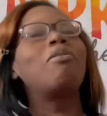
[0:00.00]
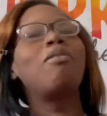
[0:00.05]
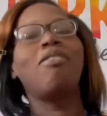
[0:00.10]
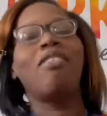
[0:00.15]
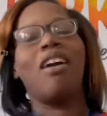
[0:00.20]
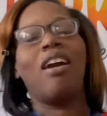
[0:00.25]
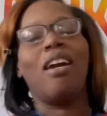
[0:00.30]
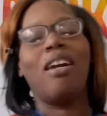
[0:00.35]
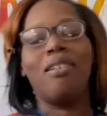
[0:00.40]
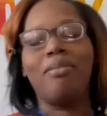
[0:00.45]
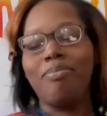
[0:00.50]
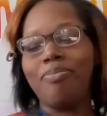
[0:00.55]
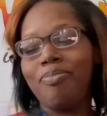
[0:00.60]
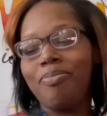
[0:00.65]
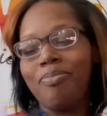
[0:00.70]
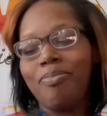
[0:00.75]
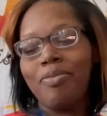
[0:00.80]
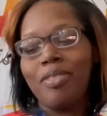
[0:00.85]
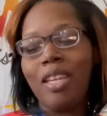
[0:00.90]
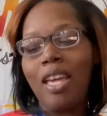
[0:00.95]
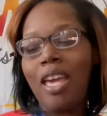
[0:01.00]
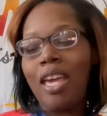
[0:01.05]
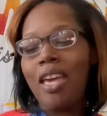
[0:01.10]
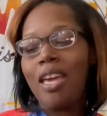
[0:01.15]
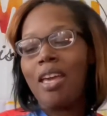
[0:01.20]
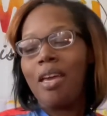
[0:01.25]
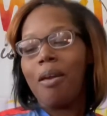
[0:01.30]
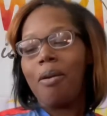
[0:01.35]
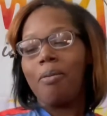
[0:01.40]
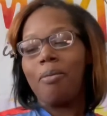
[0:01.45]
fine.
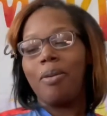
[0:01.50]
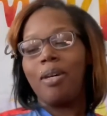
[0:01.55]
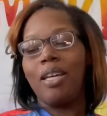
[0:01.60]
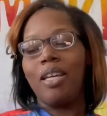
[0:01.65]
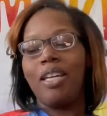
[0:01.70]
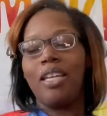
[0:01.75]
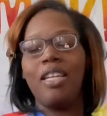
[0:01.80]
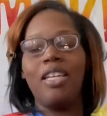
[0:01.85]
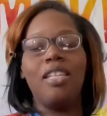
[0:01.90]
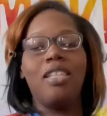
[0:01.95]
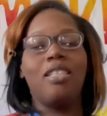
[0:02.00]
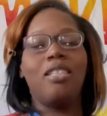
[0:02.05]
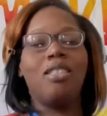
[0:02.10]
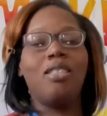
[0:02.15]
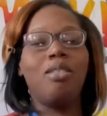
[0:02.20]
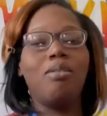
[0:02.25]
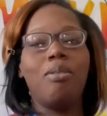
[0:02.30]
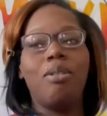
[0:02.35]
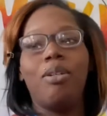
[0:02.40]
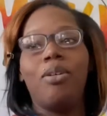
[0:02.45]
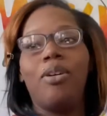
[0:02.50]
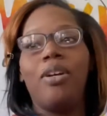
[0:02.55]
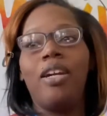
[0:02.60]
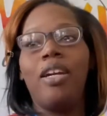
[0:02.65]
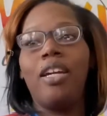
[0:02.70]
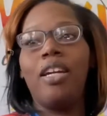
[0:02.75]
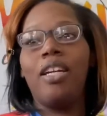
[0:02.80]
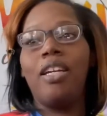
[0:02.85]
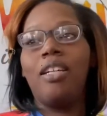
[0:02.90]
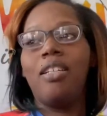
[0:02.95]
But he is a sweetheart,
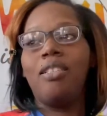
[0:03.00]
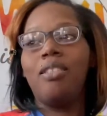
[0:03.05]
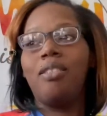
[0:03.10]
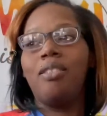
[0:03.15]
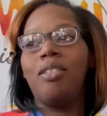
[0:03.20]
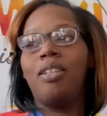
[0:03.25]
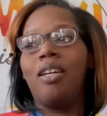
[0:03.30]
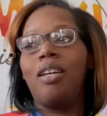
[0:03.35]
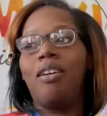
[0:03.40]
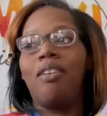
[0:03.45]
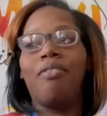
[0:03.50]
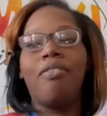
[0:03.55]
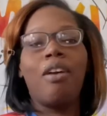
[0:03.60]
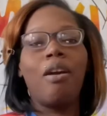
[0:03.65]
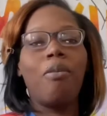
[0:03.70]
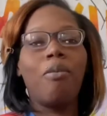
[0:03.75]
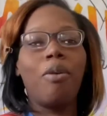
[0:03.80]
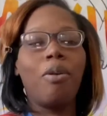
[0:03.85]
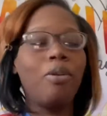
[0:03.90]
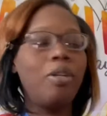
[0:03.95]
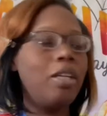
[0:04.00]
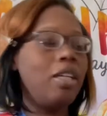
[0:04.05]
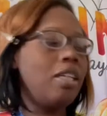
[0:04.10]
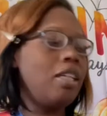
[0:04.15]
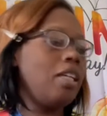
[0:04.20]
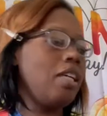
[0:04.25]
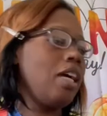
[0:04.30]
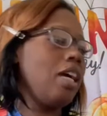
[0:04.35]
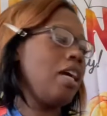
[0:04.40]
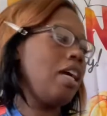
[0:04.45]
and if I want it,
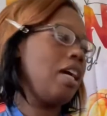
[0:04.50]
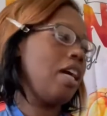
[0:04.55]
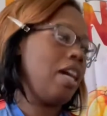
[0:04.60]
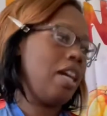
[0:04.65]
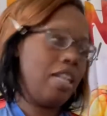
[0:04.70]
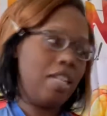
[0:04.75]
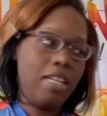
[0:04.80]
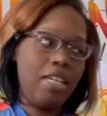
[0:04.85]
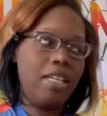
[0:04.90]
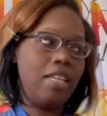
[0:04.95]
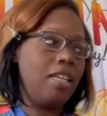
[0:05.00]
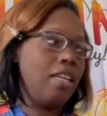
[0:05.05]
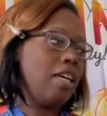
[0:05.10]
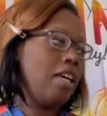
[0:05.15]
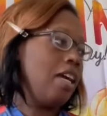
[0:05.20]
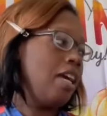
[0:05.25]
I get it.